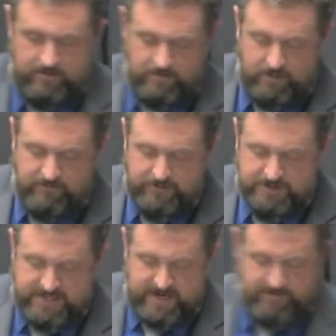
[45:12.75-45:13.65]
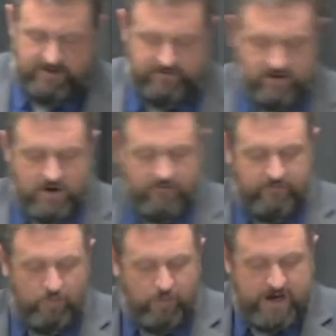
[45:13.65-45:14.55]
or go to verse 10 rather,
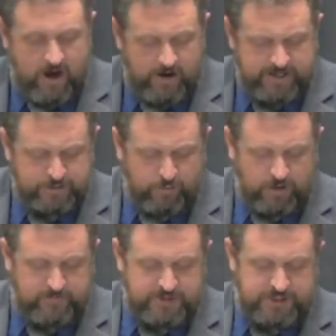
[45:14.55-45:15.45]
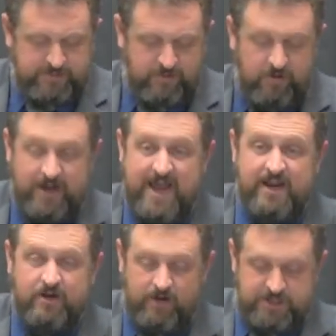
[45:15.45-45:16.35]
for we are his workmanship
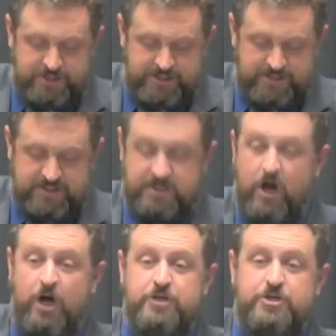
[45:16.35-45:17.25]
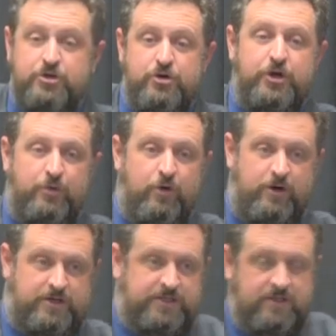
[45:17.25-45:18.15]
created in Christ Jesus unto good
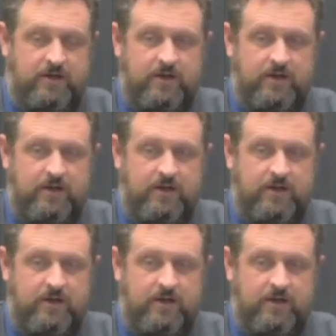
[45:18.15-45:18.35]
works.